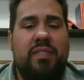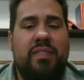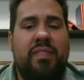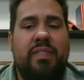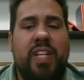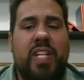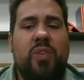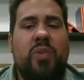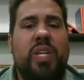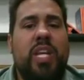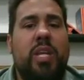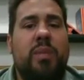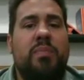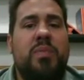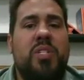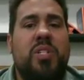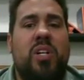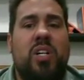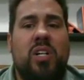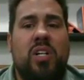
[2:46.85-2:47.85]
video
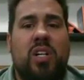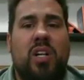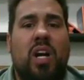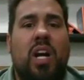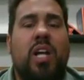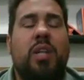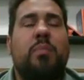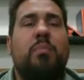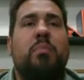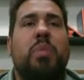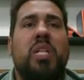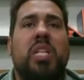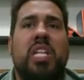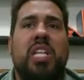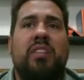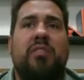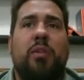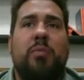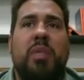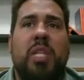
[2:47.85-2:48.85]
games are
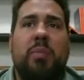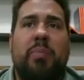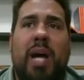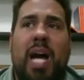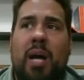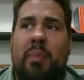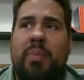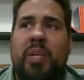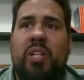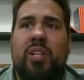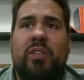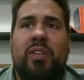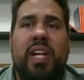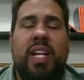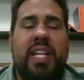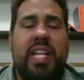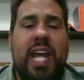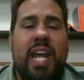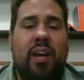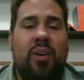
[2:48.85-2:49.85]
unbelievably popular
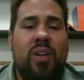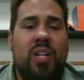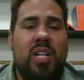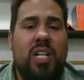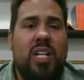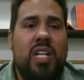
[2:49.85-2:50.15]
right now.